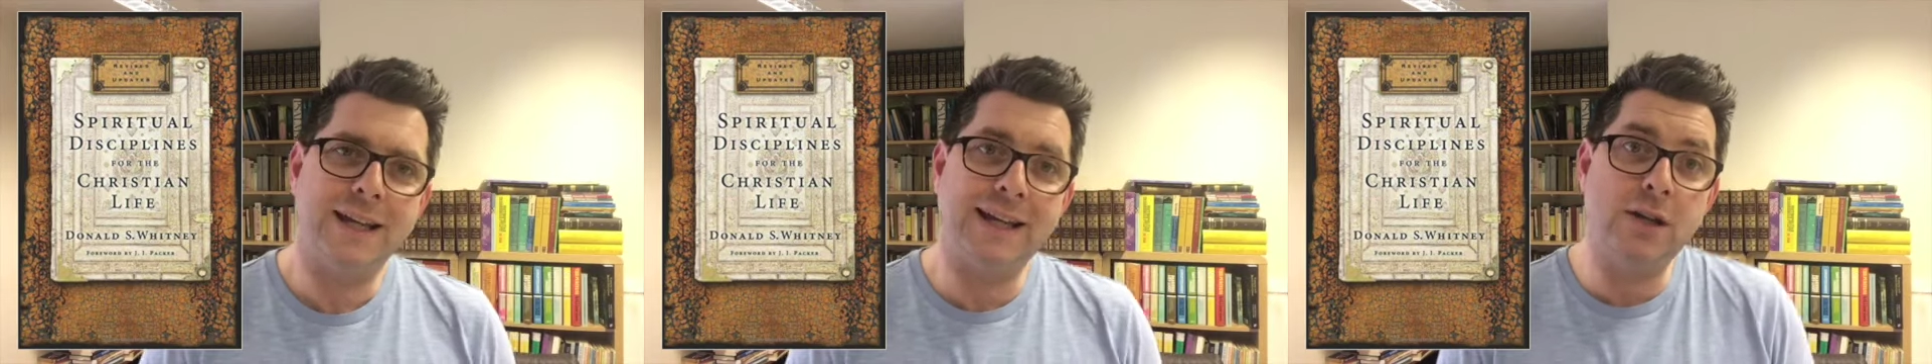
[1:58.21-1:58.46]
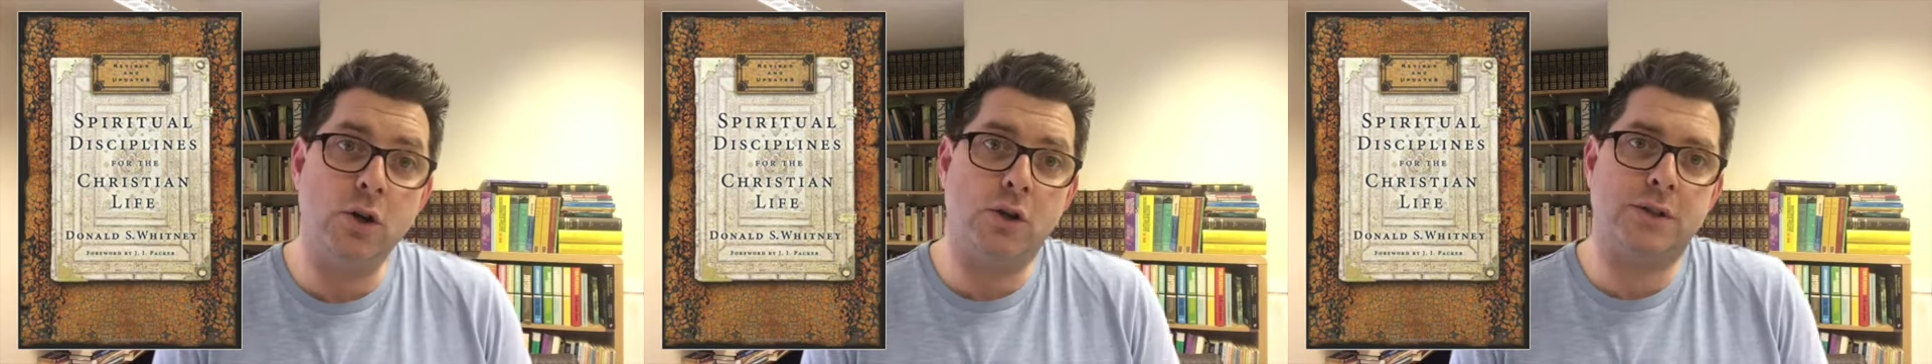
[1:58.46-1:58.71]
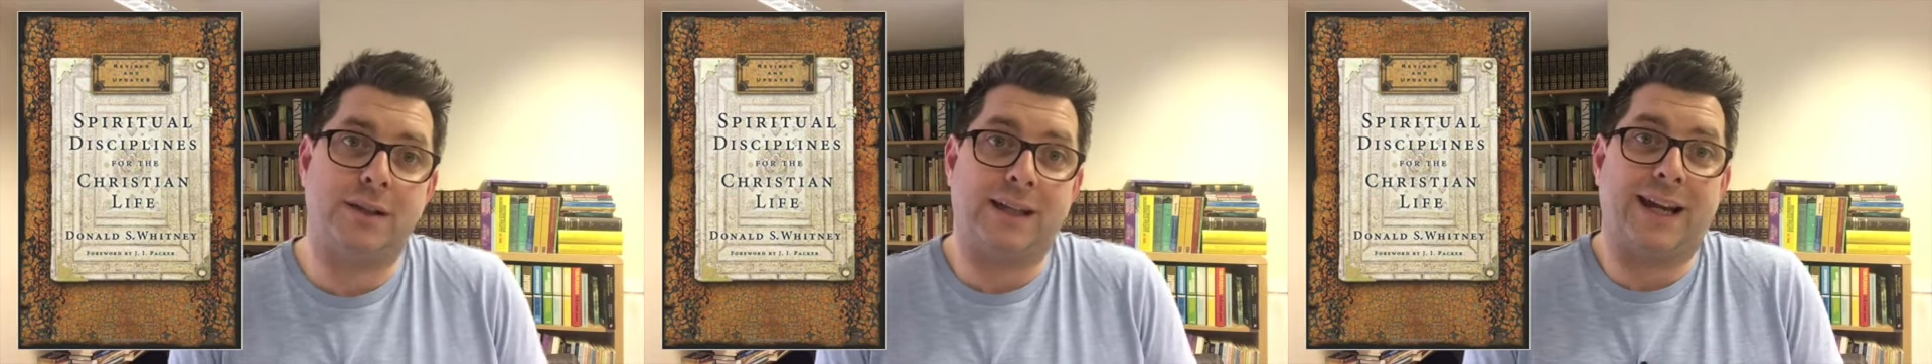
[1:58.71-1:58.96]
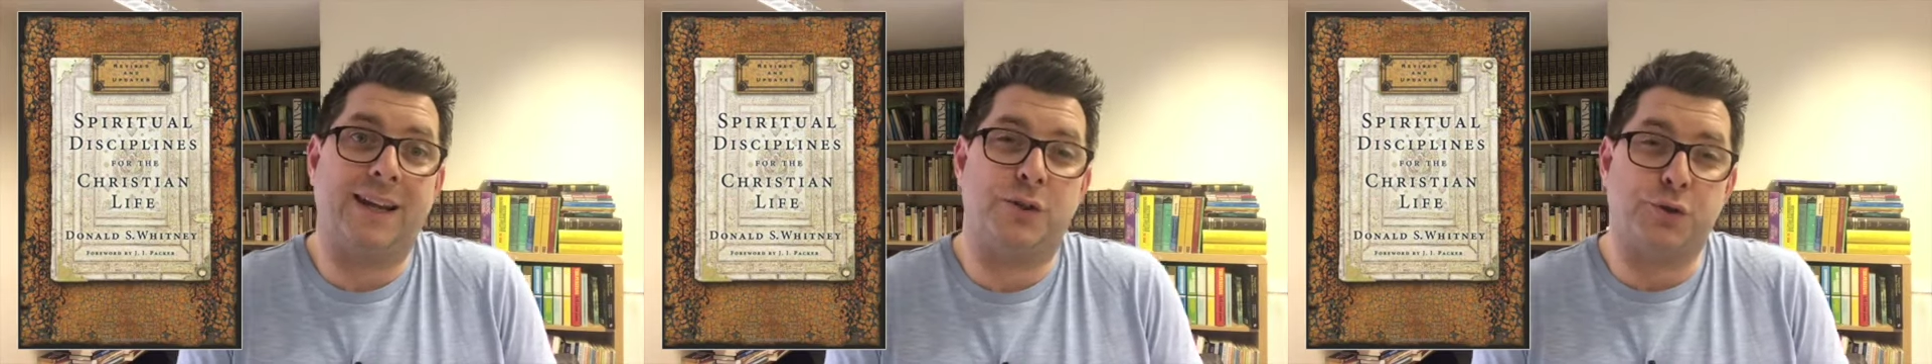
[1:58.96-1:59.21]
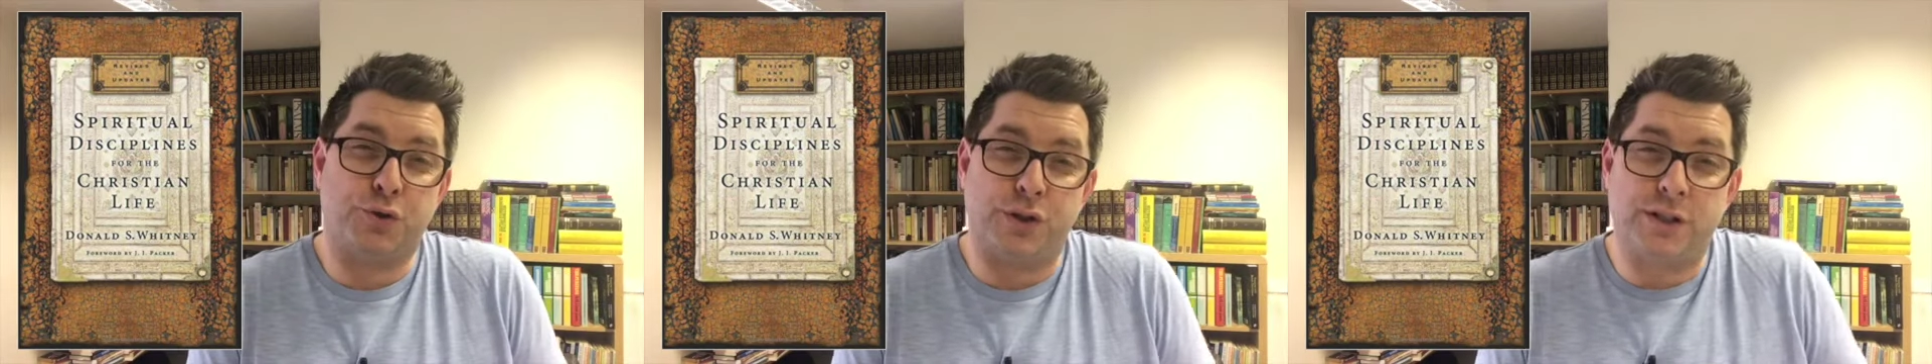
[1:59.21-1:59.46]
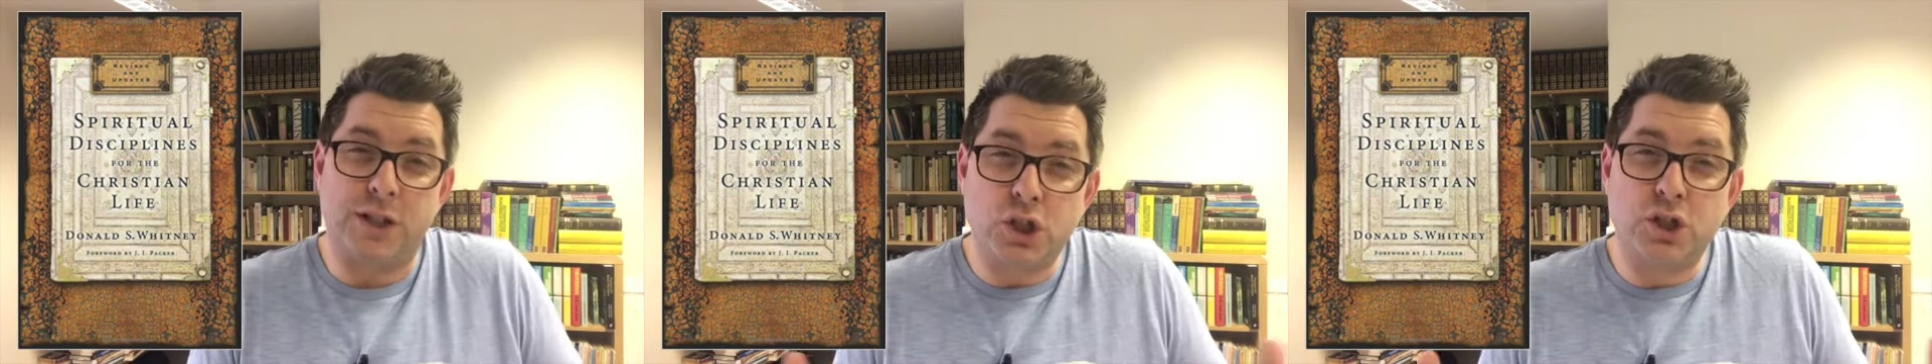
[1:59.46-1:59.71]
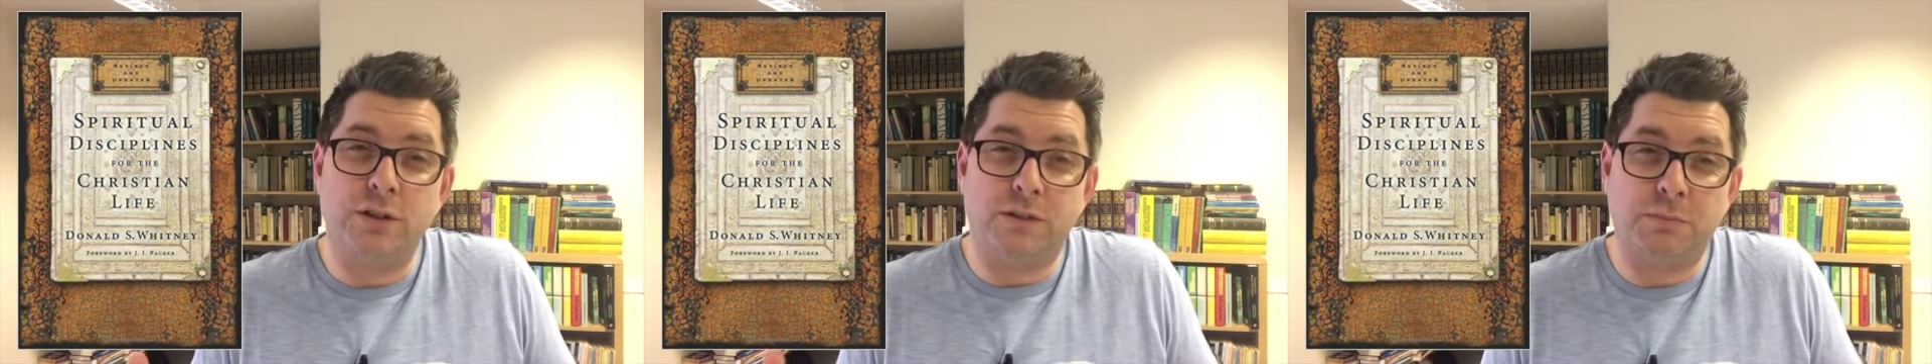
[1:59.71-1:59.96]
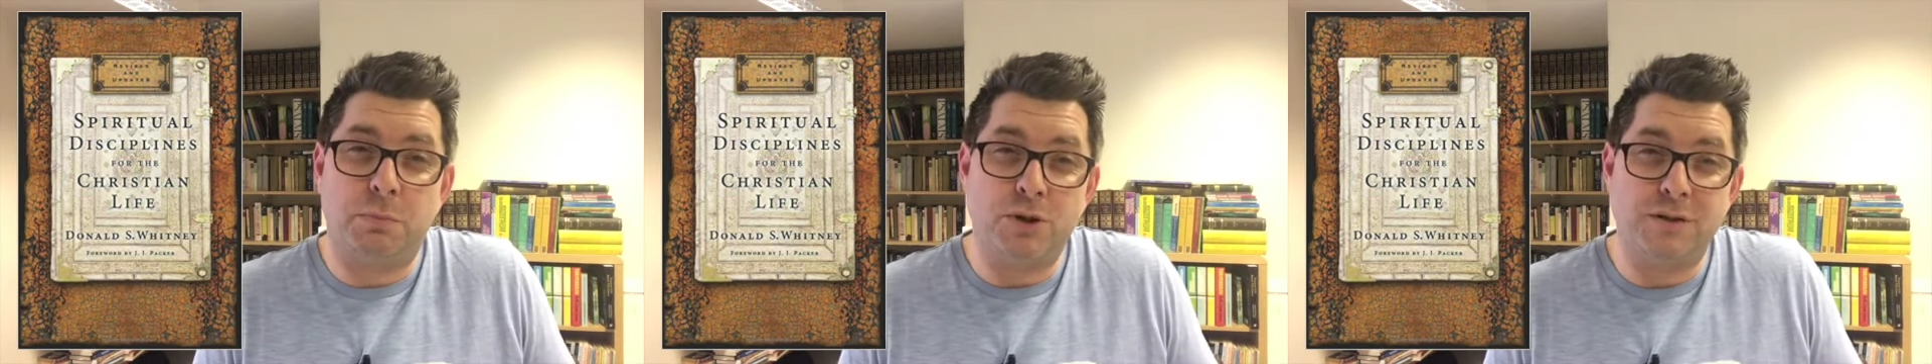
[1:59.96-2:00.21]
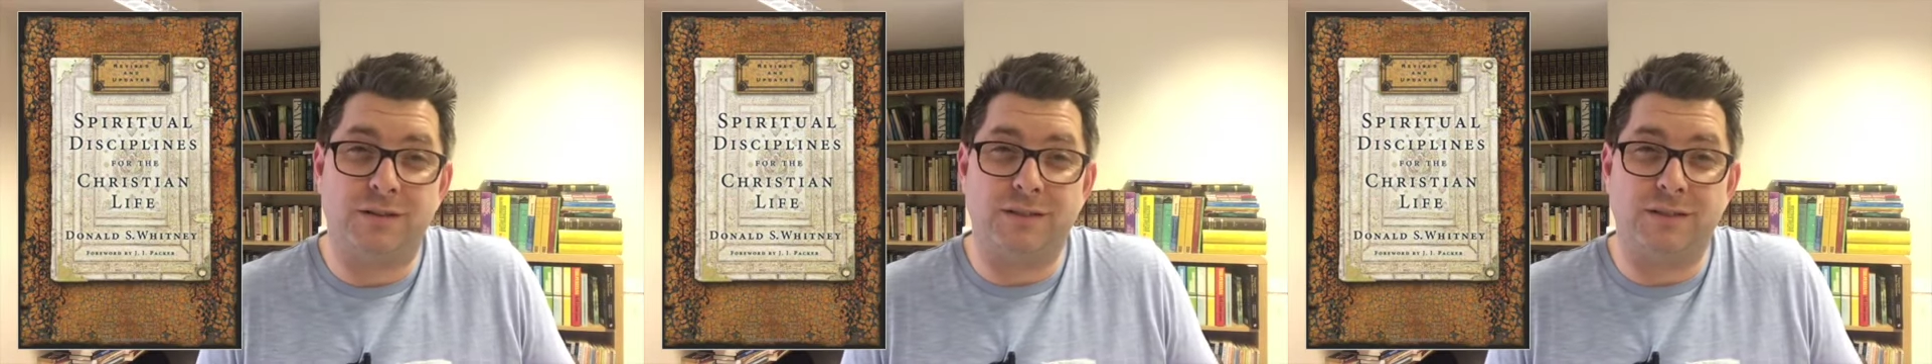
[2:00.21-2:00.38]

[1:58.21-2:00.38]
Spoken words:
He looks at the kind of traditional spiritual